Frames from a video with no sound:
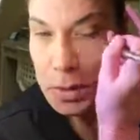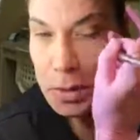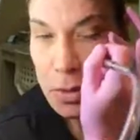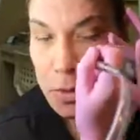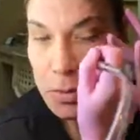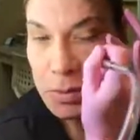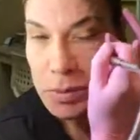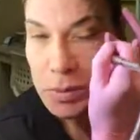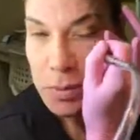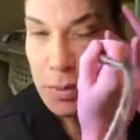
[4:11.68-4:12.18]

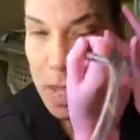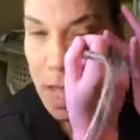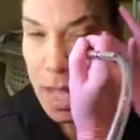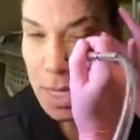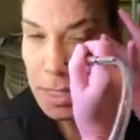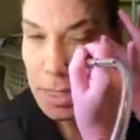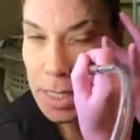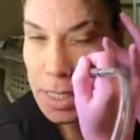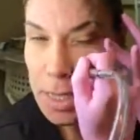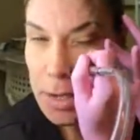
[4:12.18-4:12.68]
So if you've
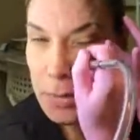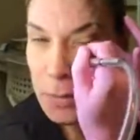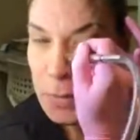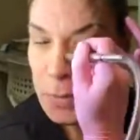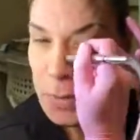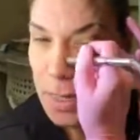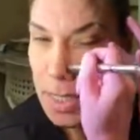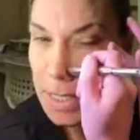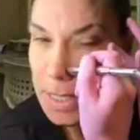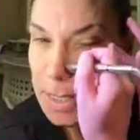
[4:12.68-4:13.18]
got a layer
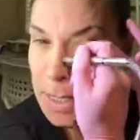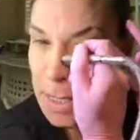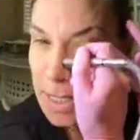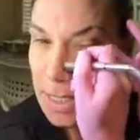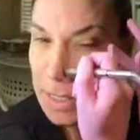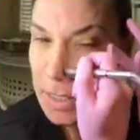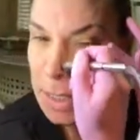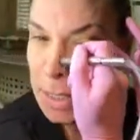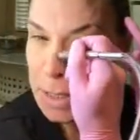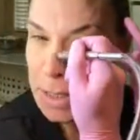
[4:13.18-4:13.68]
of dry
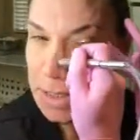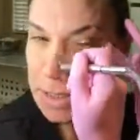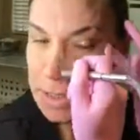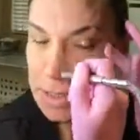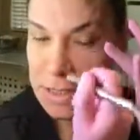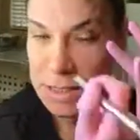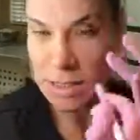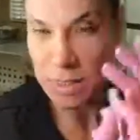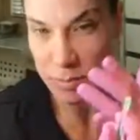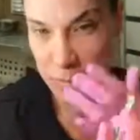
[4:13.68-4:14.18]
skin that just
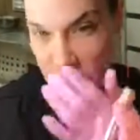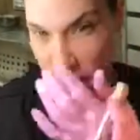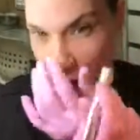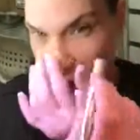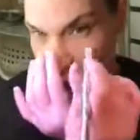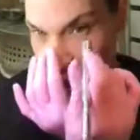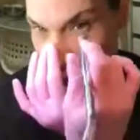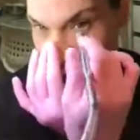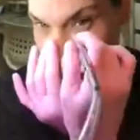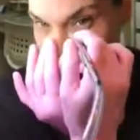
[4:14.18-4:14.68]
needs to be
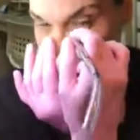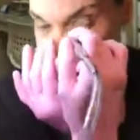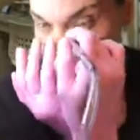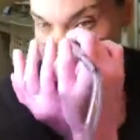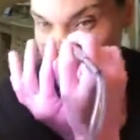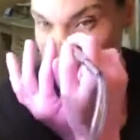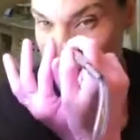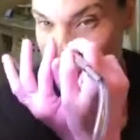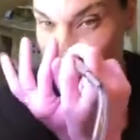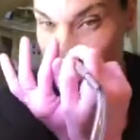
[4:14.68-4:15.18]

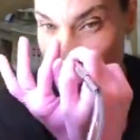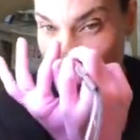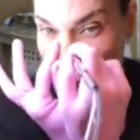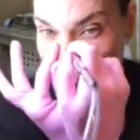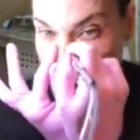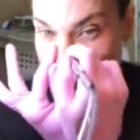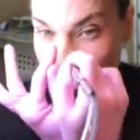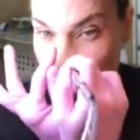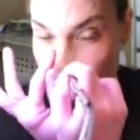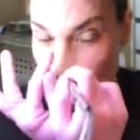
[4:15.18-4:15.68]
exfoliated
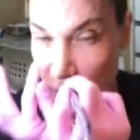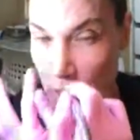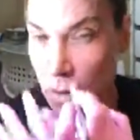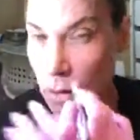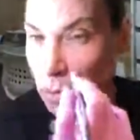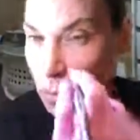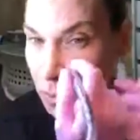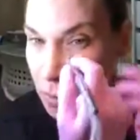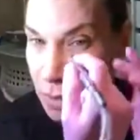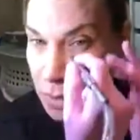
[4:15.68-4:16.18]
off
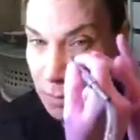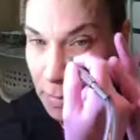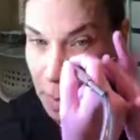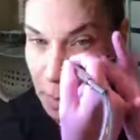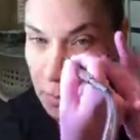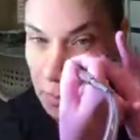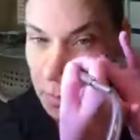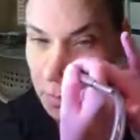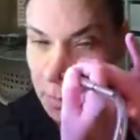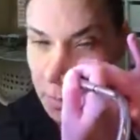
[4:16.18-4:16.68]
with a
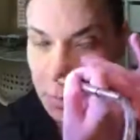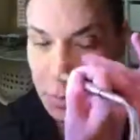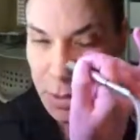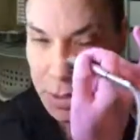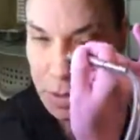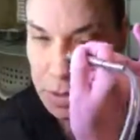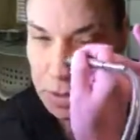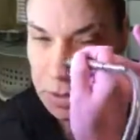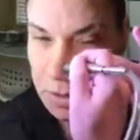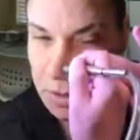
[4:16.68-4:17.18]

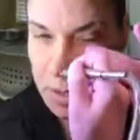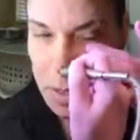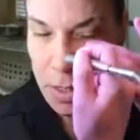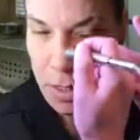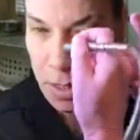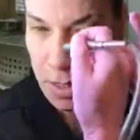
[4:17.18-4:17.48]
microdermabrasion,